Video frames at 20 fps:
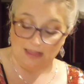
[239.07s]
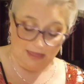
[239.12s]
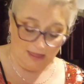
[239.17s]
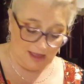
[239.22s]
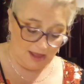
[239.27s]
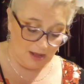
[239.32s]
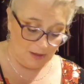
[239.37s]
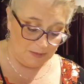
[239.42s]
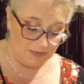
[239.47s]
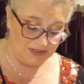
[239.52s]

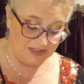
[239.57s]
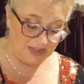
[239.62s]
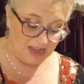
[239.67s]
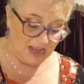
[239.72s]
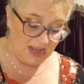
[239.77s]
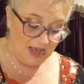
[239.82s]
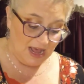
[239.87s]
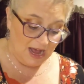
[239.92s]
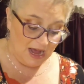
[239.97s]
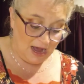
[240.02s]
clubs
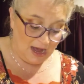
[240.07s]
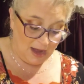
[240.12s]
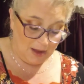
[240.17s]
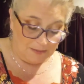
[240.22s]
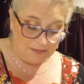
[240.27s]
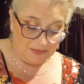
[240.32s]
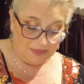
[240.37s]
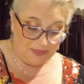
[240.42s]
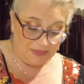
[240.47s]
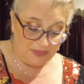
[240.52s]

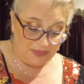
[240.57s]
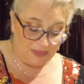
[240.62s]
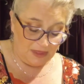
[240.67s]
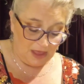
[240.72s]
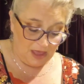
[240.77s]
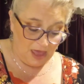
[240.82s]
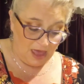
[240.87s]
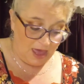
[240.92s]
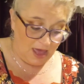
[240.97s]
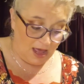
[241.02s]
um,
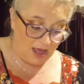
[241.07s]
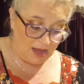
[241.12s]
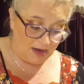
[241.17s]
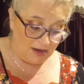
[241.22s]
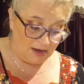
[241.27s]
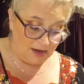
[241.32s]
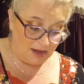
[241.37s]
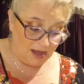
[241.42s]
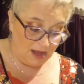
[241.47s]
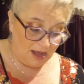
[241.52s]

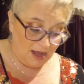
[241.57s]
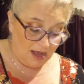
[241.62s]
and